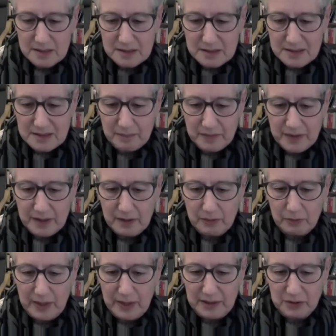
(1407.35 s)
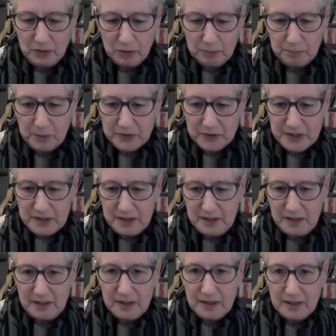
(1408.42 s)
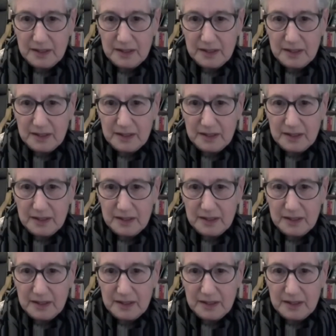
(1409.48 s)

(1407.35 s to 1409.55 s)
something where your body